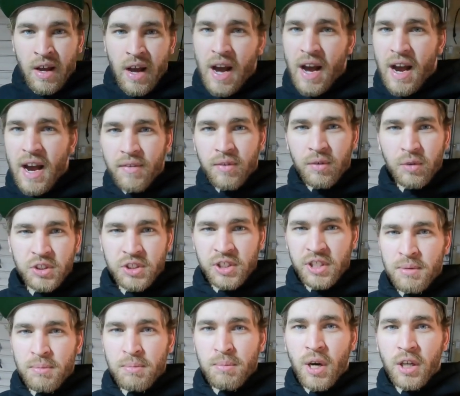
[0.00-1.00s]
I haven't
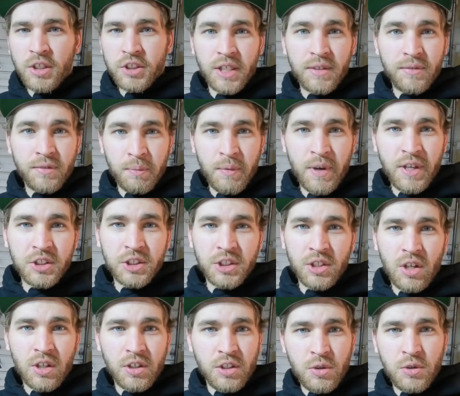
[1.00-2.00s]
seen much
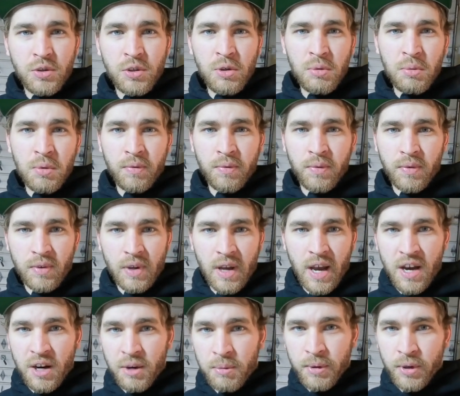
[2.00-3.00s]
information on YouTube of
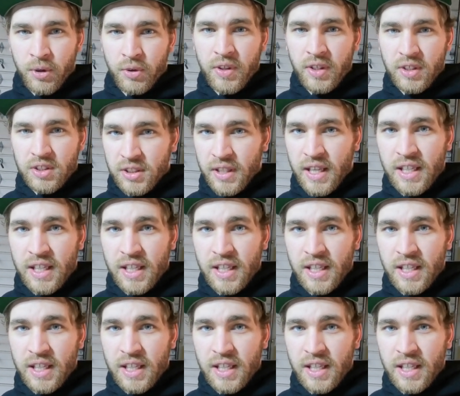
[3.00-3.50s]
how to build this,